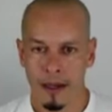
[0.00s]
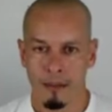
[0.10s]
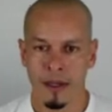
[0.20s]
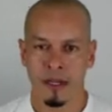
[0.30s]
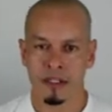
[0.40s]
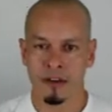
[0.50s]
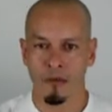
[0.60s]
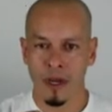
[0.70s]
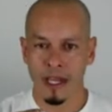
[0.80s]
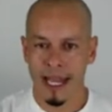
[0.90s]
Because if
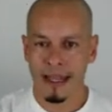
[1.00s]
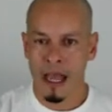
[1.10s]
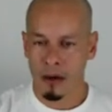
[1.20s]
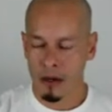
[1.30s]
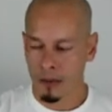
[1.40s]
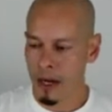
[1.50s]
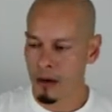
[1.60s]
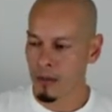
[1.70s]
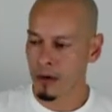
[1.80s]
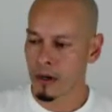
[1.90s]
we lay that
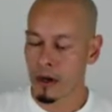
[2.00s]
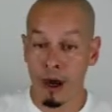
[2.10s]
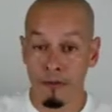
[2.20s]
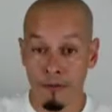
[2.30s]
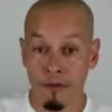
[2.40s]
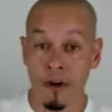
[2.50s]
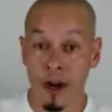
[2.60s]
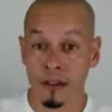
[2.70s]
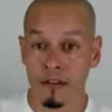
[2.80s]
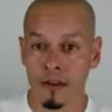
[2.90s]
groundwork up
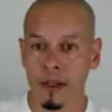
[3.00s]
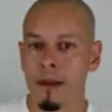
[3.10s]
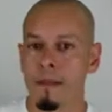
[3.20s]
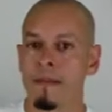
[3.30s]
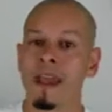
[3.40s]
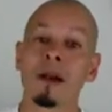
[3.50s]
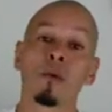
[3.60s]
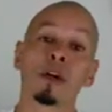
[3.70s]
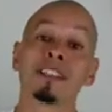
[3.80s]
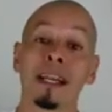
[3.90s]
front, then
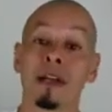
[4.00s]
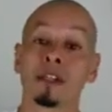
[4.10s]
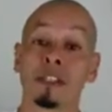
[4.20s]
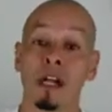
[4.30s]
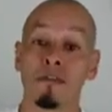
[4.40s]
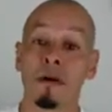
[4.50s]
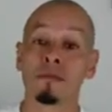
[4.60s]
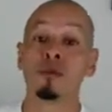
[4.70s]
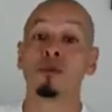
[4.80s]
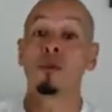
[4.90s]
we're setting ourselves up
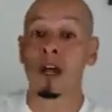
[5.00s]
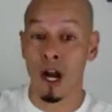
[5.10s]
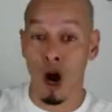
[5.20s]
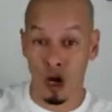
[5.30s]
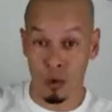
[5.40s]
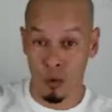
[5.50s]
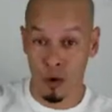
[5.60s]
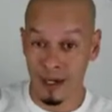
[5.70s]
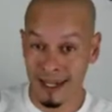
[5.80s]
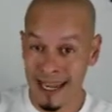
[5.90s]
to do that hard
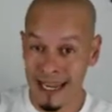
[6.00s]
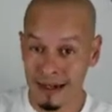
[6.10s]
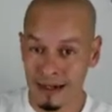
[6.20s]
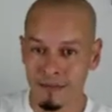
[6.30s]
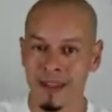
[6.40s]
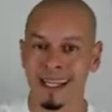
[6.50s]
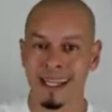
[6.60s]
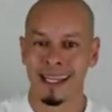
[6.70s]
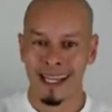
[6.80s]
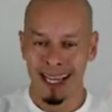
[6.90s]
work later.
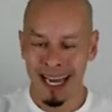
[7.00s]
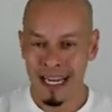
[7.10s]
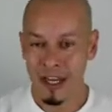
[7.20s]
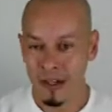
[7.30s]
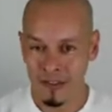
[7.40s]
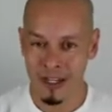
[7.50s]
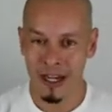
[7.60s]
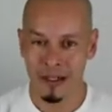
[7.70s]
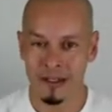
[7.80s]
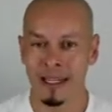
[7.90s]
And here's the
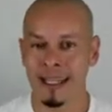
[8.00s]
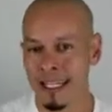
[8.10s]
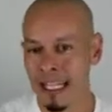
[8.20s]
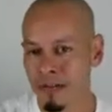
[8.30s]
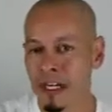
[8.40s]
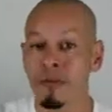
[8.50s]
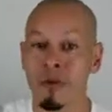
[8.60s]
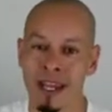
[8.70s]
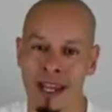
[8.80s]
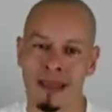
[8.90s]
other thing. Even if we
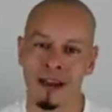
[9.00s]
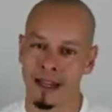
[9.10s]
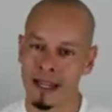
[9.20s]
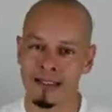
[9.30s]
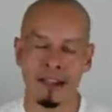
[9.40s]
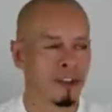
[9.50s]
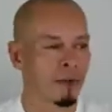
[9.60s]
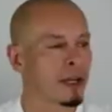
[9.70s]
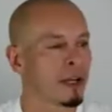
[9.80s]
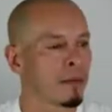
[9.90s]
get there, let's say
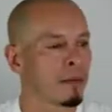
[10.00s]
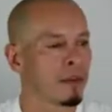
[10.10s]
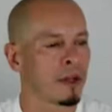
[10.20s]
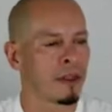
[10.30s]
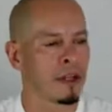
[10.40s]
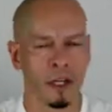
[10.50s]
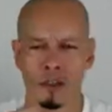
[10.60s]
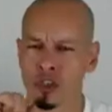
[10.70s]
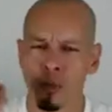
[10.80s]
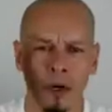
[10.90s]
somebody comes in and they're a
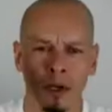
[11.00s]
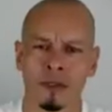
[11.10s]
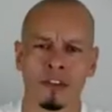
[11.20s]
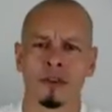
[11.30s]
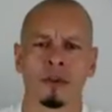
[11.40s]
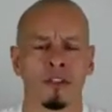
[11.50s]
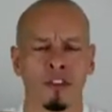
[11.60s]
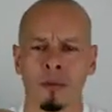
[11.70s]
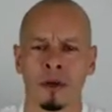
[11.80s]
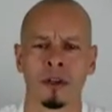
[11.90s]
super good student,
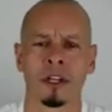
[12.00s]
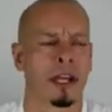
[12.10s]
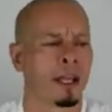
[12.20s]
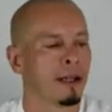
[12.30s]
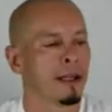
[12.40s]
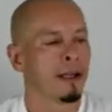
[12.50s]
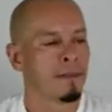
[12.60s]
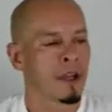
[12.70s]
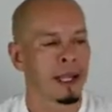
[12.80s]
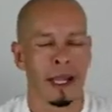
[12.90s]
super good client.
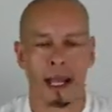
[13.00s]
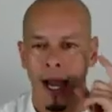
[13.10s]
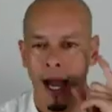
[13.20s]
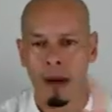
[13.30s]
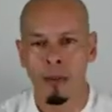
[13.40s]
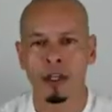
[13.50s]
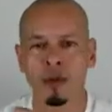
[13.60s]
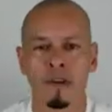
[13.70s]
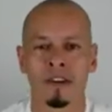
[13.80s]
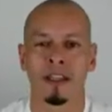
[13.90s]
They're like, I'm going to
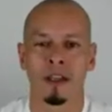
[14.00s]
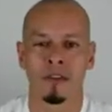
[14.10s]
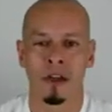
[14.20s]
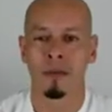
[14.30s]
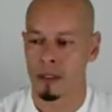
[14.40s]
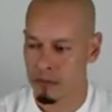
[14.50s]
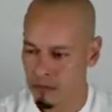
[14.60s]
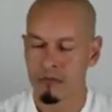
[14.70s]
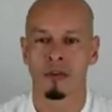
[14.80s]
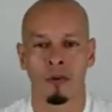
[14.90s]
do everything that you tell me.
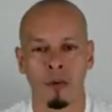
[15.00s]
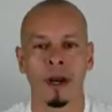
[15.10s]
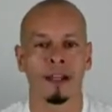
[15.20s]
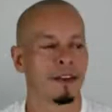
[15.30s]
Great.